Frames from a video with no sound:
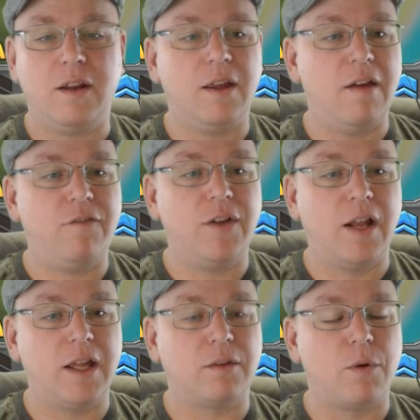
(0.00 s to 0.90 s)
if you
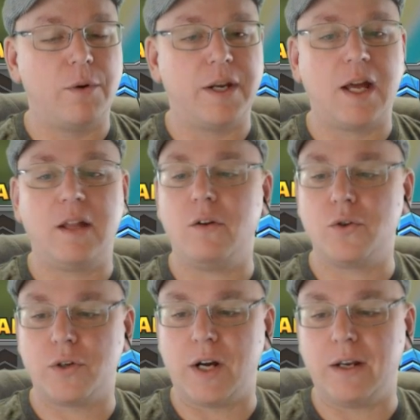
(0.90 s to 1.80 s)
like throwing down
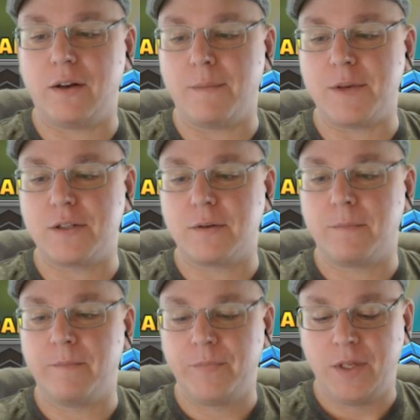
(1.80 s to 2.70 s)
those training dummies.
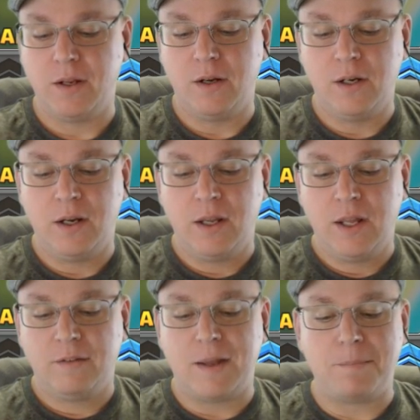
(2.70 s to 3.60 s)

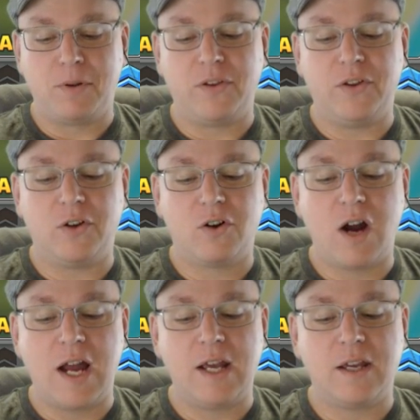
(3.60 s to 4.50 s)
Temple of the
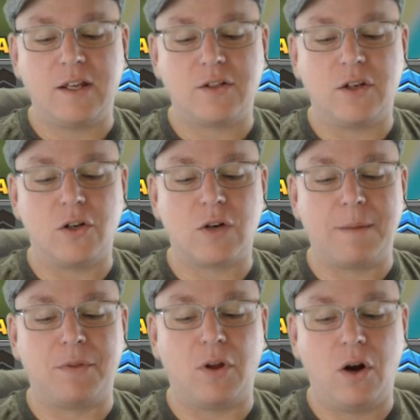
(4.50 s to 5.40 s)
Necrotic is going to
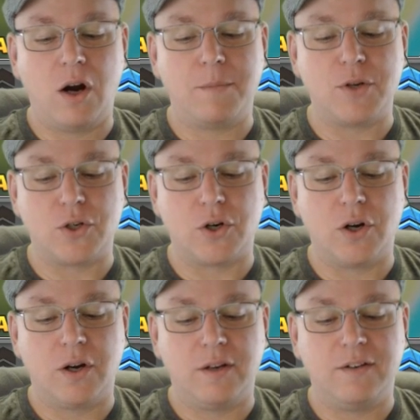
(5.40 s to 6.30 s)
drop the
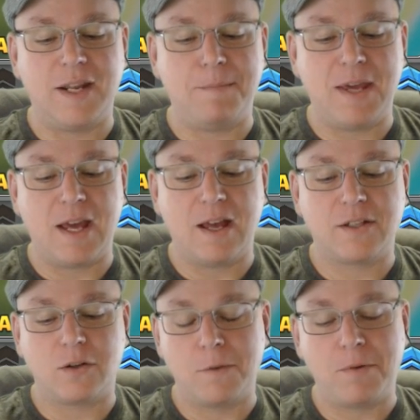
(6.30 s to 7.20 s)
Harbinger
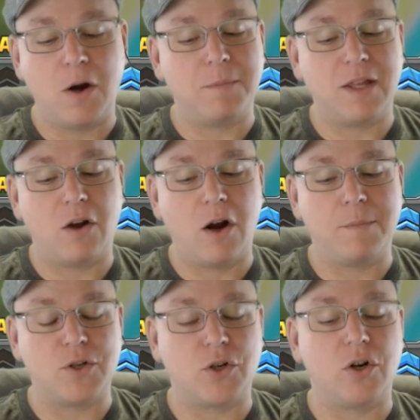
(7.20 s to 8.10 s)
the
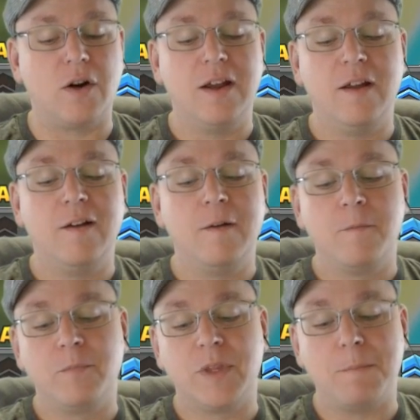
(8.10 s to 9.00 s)
Harbinger
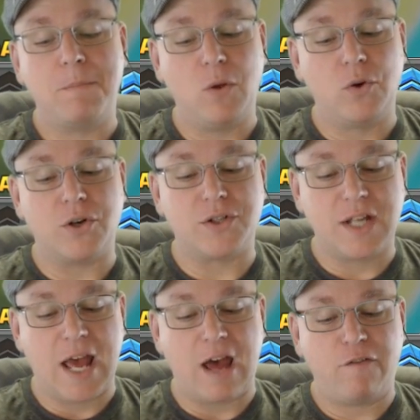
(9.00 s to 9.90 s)
Builder
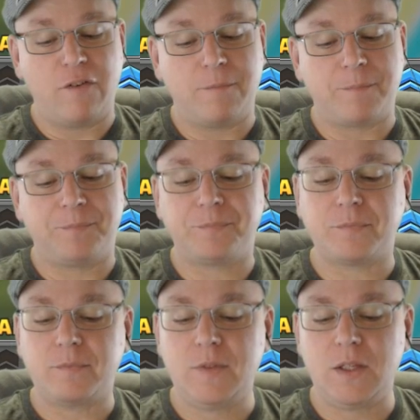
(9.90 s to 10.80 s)
Staff.
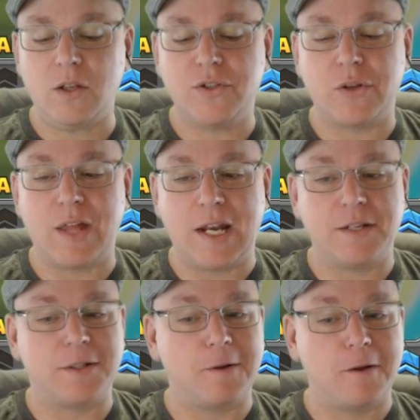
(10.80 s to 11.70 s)
So that
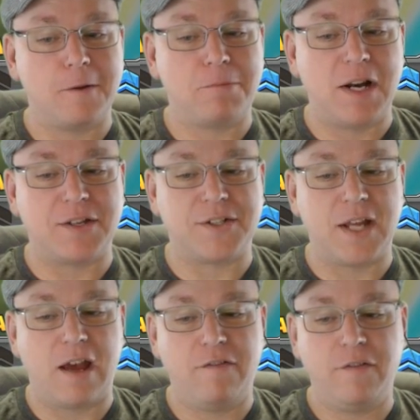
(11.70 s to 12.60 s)
is the Apprentice
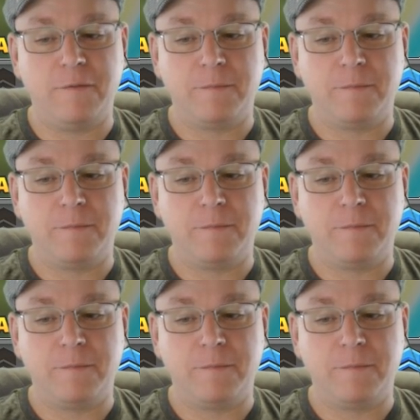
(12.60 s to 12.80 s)
Staff.